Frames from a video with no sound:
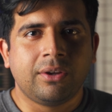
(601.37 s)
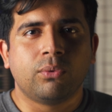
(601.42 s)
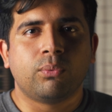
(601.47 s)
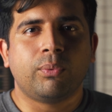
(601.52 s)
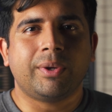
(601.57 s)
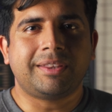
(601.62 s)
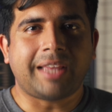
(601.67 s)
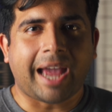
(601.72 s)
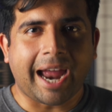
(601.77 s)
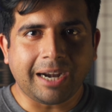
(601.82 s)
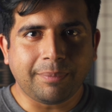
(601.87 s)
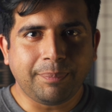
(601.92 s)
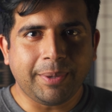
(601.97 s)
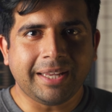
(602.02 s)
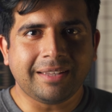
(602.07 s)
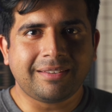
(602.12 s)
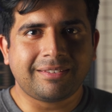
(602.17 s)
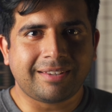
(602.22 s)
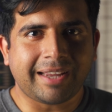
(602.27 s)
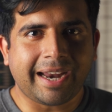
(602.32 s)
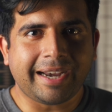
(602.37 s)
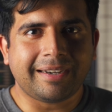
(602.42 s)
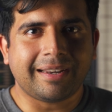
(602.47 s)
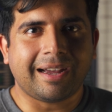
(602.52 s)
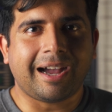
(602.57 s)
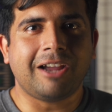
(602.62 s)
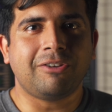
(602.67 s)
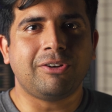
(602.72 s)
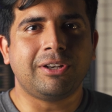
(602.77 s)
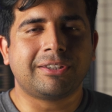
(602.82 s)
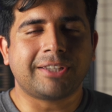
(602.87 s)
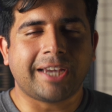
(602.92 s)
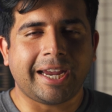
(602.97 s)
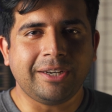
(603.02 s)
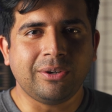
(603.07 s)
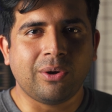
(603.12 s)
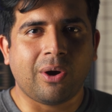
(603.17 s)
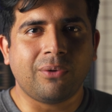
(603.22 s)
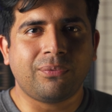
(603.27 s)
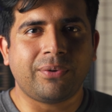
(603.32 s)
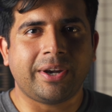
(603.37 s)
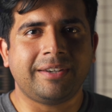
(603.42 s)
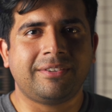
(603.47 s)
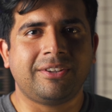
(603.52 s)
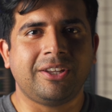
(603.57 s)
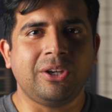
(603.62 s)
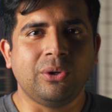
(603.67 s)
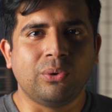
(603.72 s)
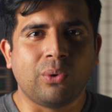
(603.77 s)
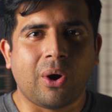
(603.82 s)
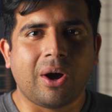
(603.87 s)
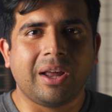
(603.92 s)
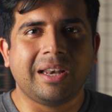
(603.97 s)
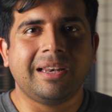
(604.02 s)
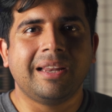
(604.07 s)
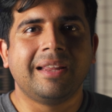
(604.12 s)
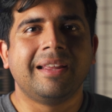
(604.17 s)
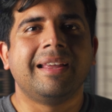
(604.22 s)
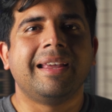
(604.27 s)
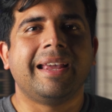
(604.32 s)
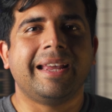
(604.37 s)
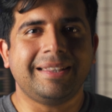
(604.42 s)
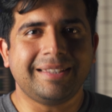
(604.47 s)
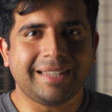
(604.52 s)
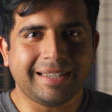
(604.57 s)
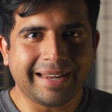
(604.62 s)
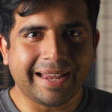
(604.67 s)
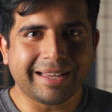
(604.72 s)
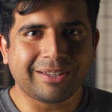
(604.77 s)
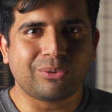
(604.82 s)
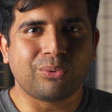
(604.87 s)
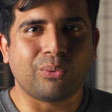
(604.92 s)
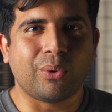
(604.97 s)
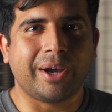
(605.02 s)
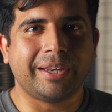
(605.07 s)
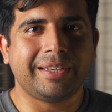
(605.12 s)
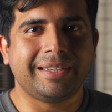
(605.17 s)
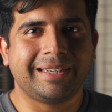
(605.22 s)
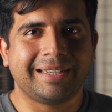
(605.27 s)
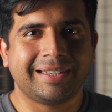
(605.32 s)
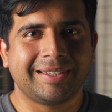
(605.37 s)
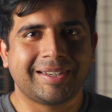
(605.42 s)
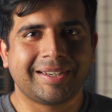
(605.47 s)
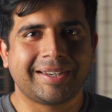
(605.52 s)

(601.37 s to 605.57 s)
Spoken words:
With that being said, I will sign off and see you all in the next one.